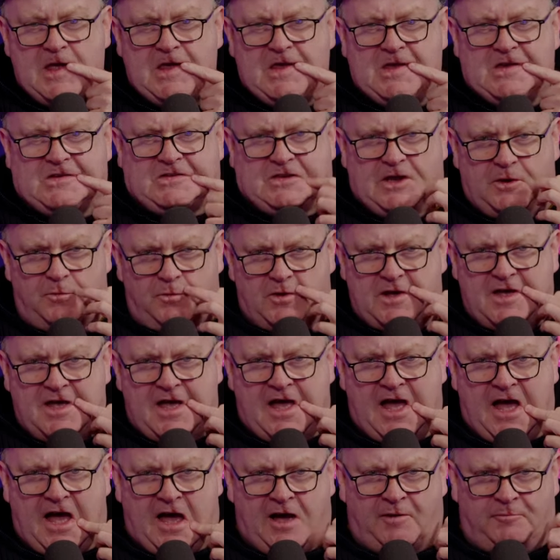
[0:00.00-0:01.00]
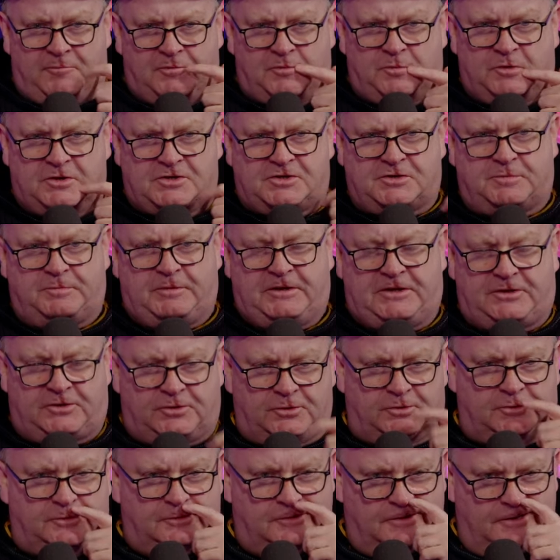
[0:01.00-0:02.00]
You see, what happened with
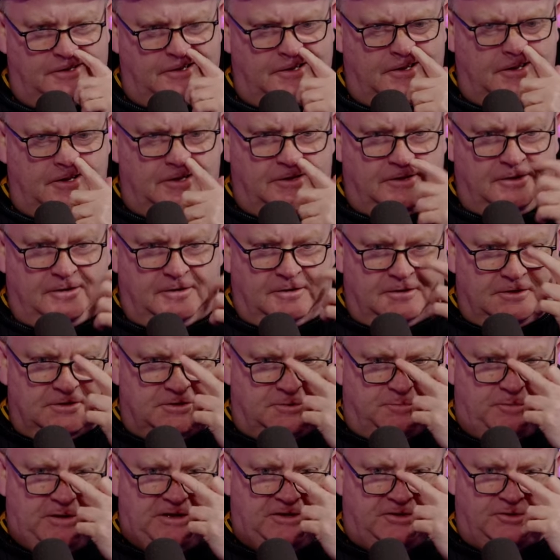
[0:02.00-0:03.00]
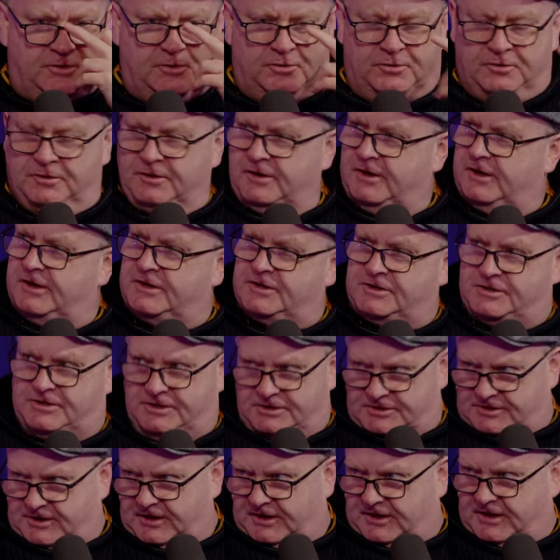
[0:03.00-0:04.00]
Smeaton? Smeaton is
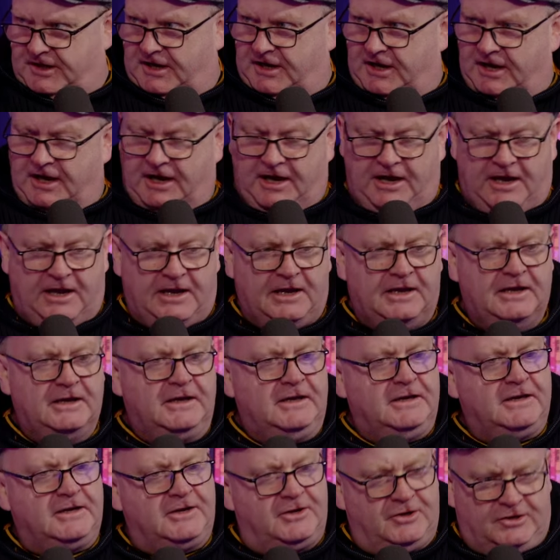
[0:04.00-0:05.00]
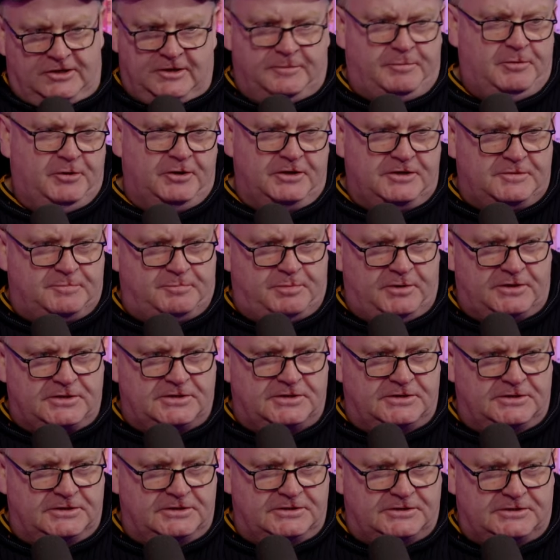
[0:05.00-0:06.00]
just a guy going about his
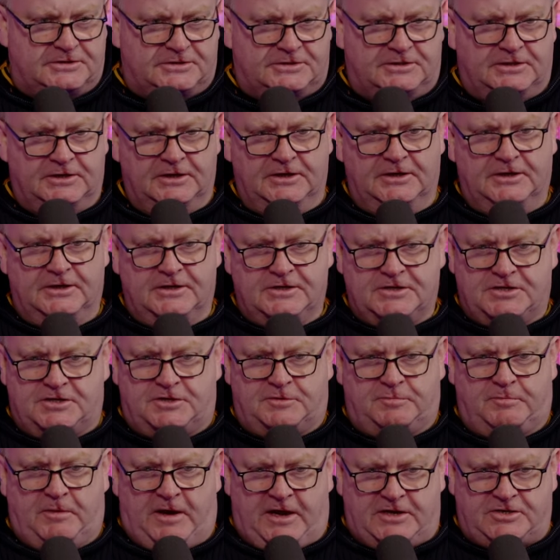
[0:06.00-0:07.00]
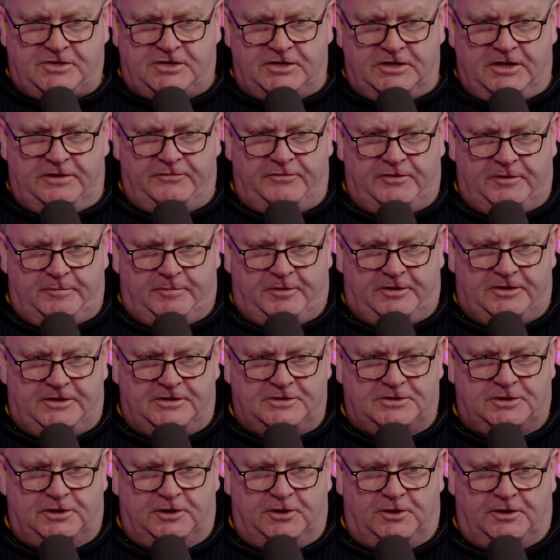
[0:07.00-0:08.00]
business, smashing
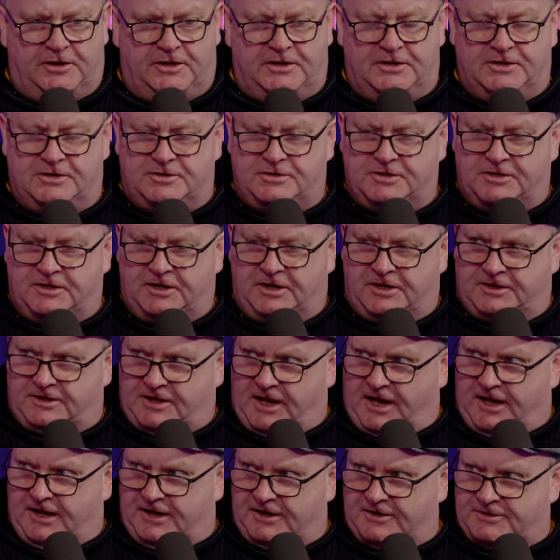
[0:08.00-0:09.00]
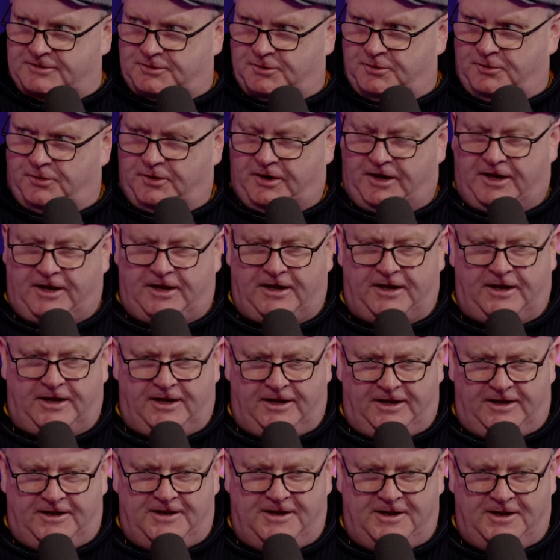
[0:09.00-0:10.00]
everybody's luggage and guitars and all that,
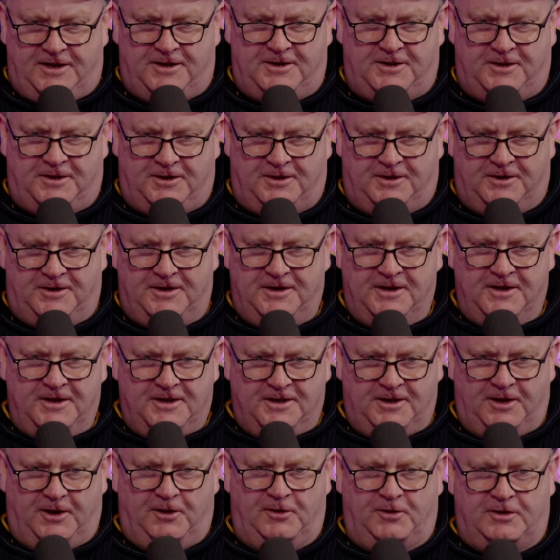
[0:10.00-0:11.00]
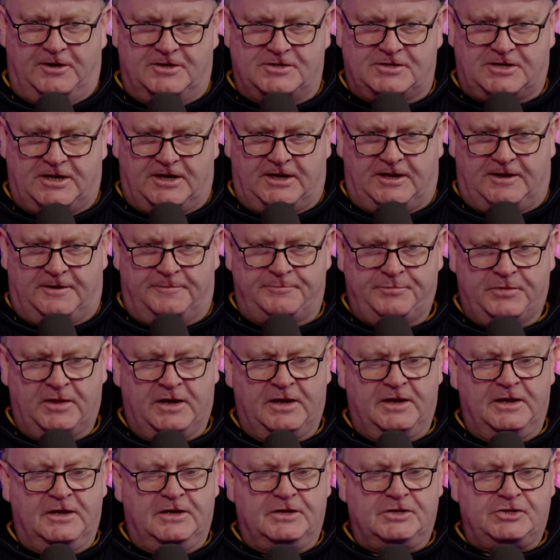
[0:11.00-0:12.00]
and in the, the luggage area.
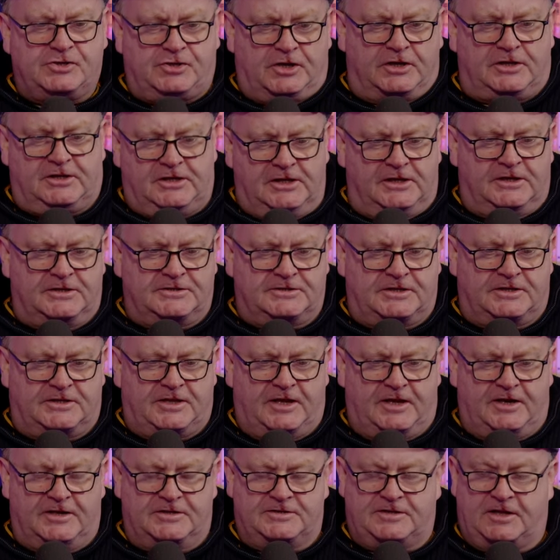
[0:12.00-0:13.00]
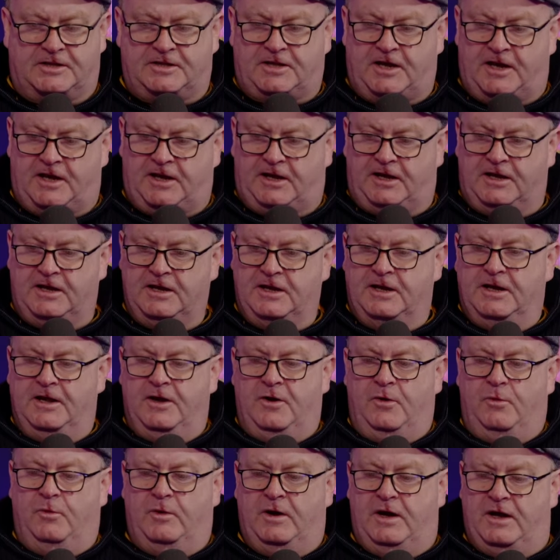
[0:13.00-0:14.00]
Suddenly there's a terrorist attack.
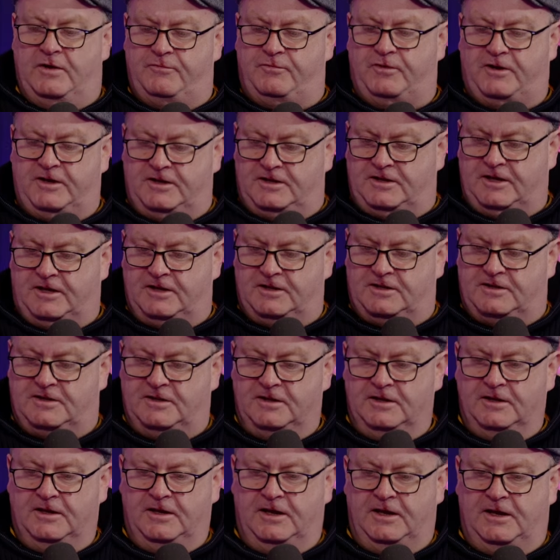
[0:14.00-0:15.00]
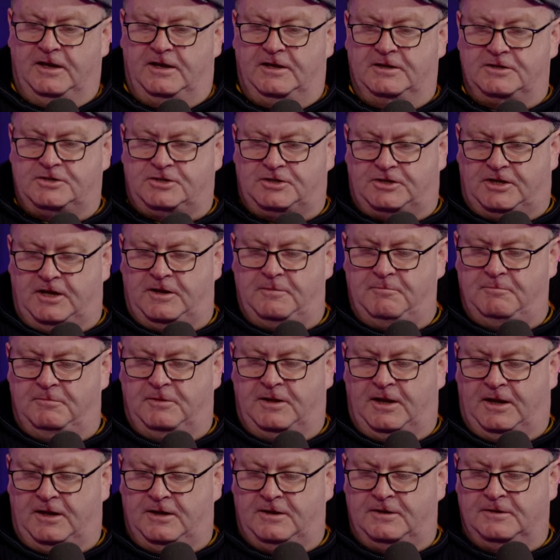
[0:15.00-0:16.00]
Whatever he did, he gets
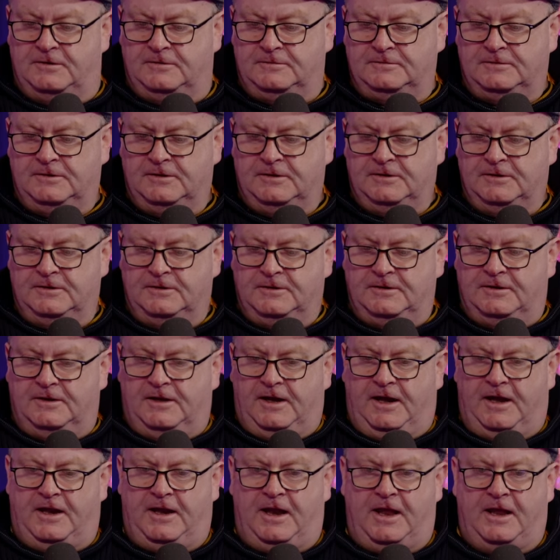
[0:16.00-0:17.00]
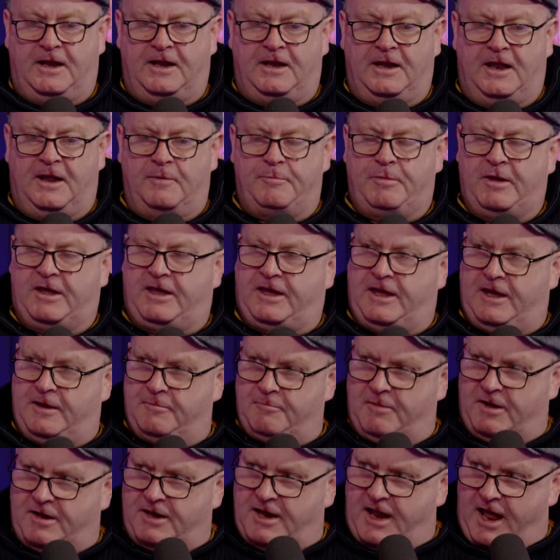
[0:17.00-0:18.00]
steamed in, and then he
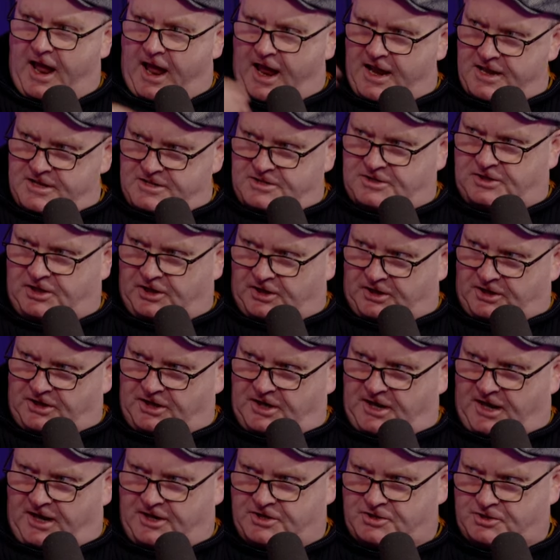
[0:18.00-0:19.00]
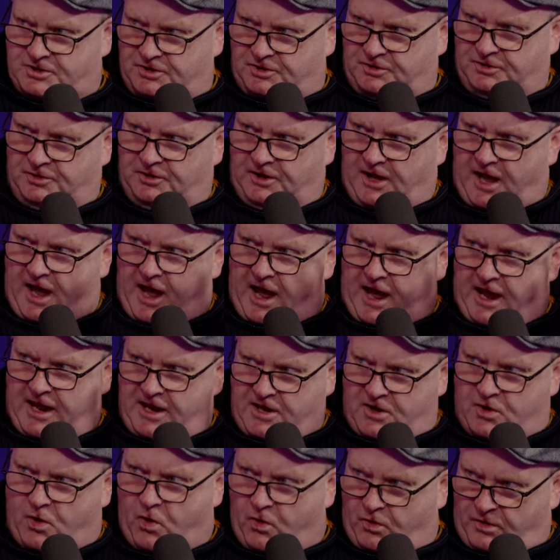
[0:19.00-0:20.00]
became an international
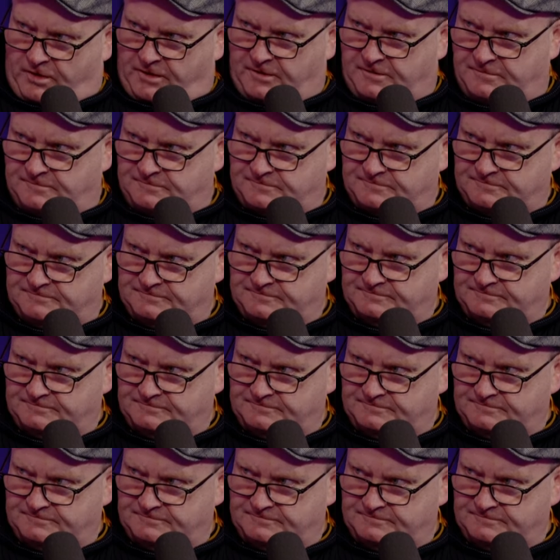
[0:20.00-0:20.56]
icon.